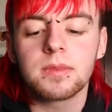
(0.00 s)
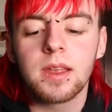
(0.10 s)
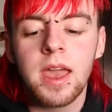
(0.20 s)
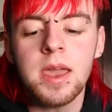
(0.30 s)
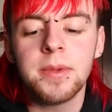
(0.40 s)

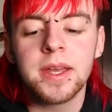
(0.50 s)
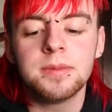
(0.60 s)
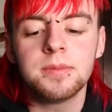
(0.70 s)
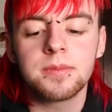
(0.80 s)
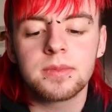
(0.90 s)
Hey
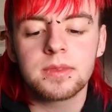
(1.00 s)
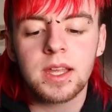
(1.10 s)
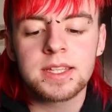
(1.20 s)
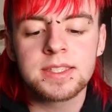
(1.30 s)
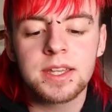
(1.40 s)
man.
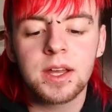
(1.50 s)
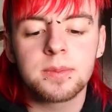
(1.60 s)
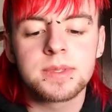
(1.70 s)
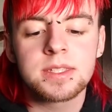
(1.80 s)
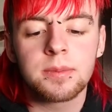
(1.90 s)
I sit
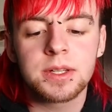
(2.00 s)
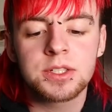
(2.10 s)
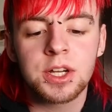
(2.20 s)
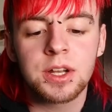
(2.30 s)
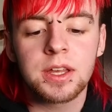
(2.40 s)
up, stomach
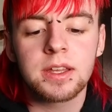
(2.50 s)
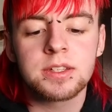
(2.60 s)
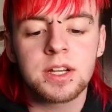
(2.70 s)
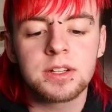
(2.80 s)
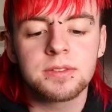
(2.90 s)
turning, and
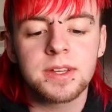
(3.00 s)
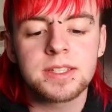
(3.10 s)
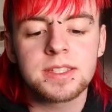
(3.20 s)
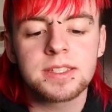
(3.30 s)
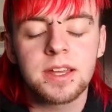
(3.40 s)
turn to face
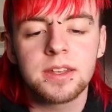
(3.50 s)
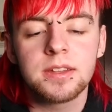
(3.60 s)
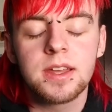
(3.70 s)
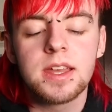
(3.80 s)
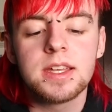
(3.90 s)
the sun.
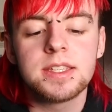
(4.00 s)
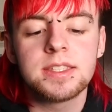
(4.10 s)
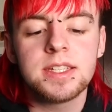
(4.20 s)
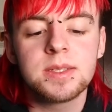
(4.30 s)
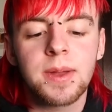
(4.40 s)

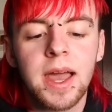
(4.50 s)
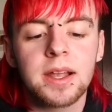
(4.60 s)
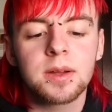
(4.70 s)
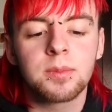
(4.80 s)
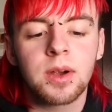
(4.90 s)
C's
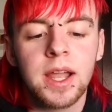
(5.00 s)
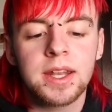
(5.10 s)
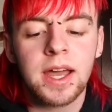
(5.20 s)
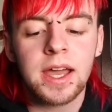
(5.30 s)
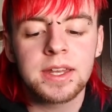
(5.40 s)
back,
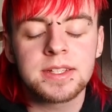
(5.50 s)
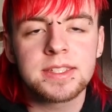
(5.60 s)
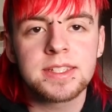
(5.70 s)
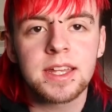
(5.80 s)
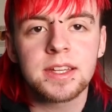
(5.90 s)
bright-eyed and
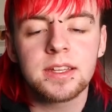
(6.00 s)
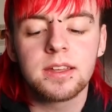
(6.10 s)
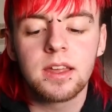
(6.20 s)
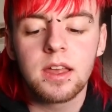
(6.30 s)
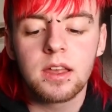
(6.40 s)
steady.
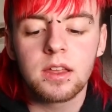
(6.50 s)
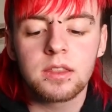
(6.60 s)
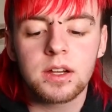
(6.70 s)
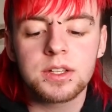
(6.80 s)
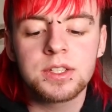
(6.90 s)

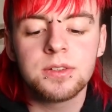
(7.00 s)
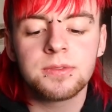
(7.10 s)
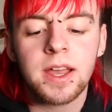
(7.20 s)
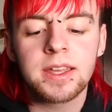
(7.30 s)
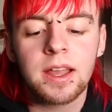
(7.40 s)
There are two
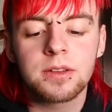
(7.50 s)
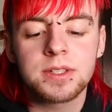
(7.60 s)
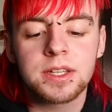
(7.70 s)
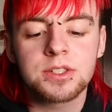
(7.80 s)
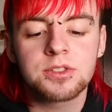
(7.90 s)
fat
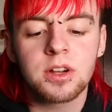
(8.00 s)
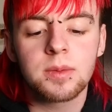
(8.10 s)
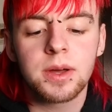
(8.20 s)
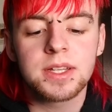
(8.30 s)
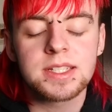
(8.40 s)
yellowtails strung
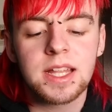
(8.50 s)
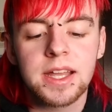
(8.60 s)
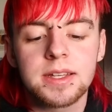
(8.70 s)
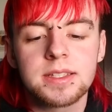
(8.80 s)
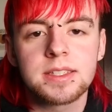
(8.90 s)
up on his
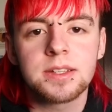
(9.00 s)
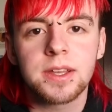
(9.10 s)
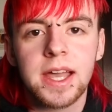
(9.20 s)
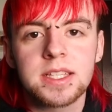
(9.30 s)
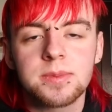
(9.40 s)
line, still
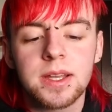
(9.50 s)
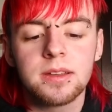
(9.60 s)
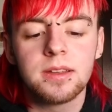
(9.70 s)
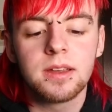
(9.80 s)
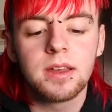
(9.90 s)
gasping.
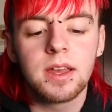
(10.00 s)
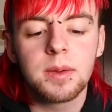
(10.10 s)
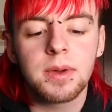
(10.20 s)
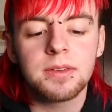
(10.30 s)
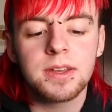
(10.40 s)

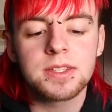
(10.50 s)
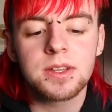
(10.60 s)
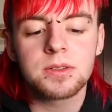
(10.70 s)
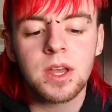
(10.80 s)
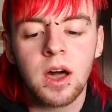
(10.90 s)
My face
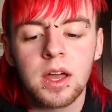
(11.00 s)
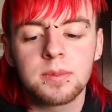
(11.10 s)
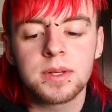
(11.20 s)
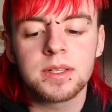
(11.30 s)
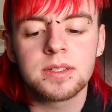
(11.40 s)
goes hot,
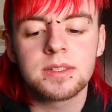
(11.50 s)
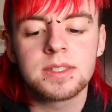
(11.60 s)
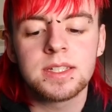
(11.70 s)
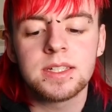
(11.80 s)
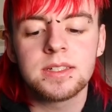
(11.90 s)
but
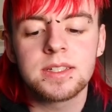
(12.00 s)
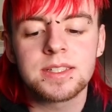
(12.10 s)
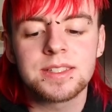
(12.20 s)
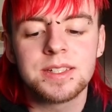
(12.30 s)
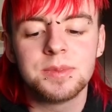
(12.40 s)
C
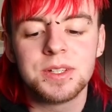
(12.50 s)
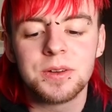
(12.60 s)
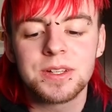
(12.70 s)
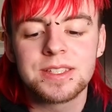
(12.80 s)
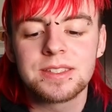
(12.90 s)
doesn't seem to
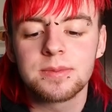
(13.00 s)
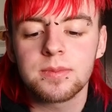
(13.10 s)
notice.